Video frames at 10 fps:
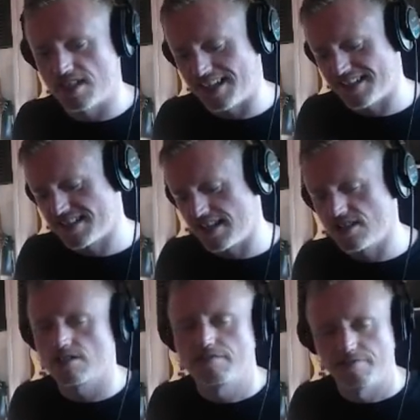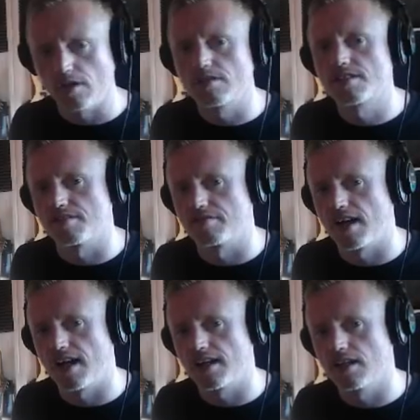is that it tends to
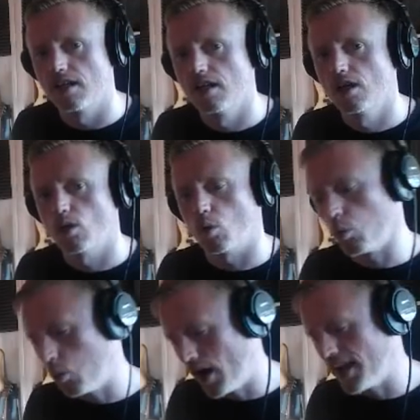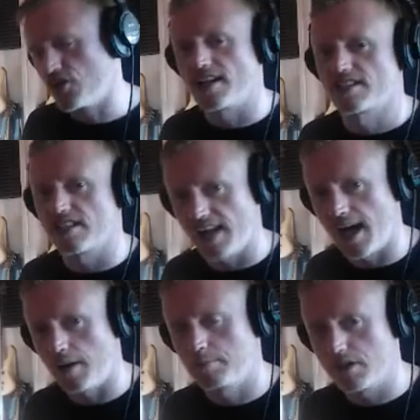falsify where you're actually
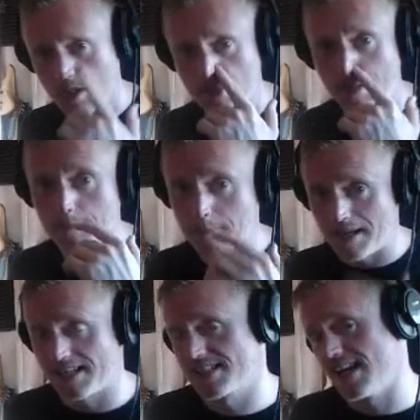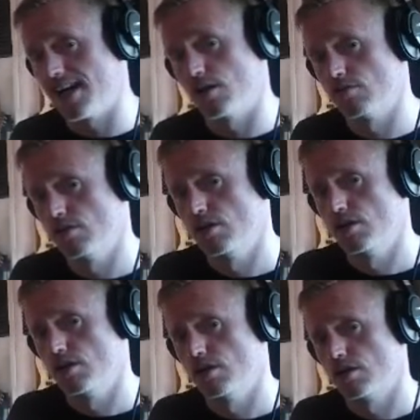at. Because my mix down
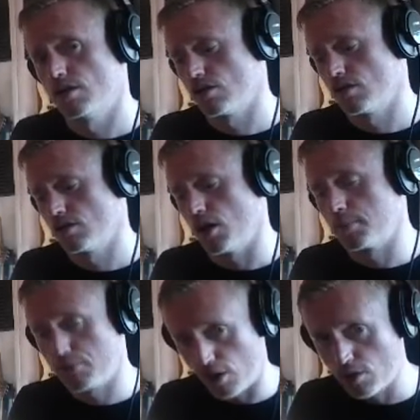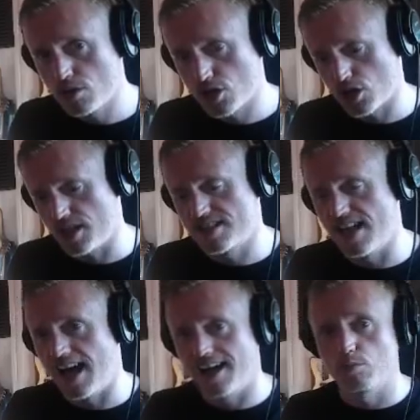approach is
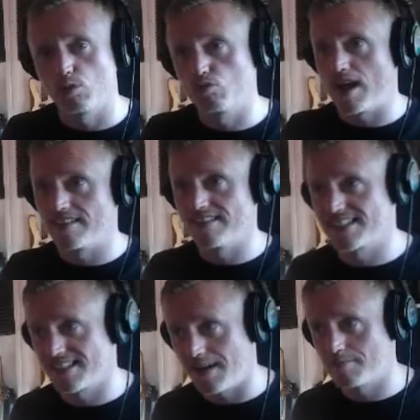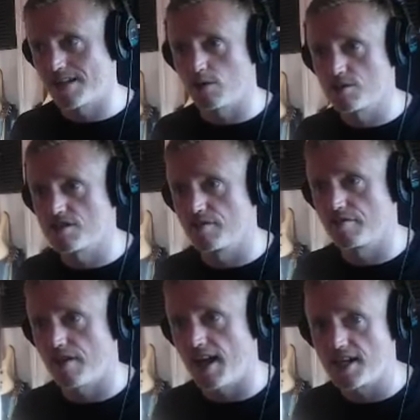that I will render stems out
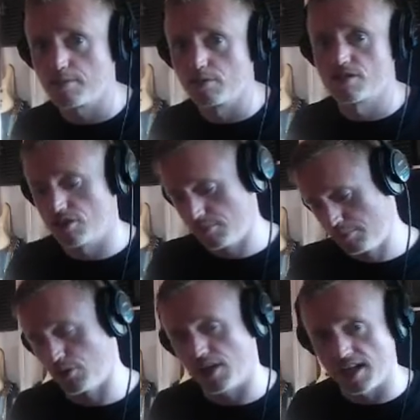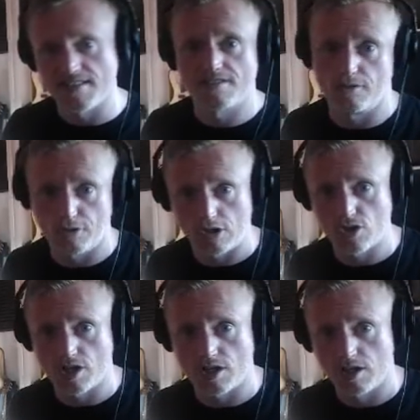of Ableton and put it into
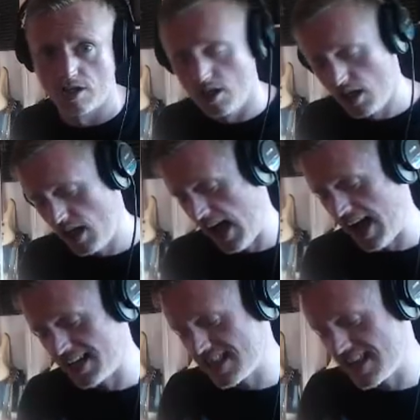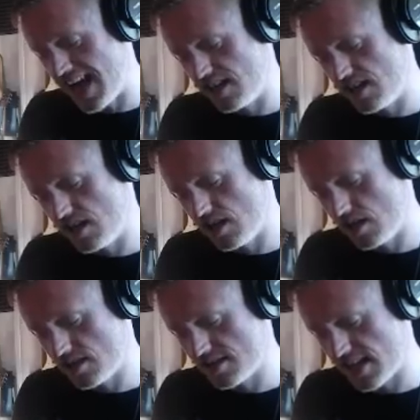Logic, I then
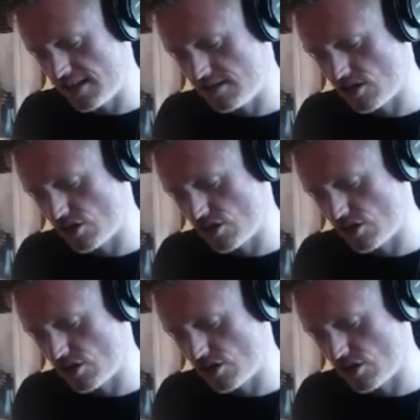tend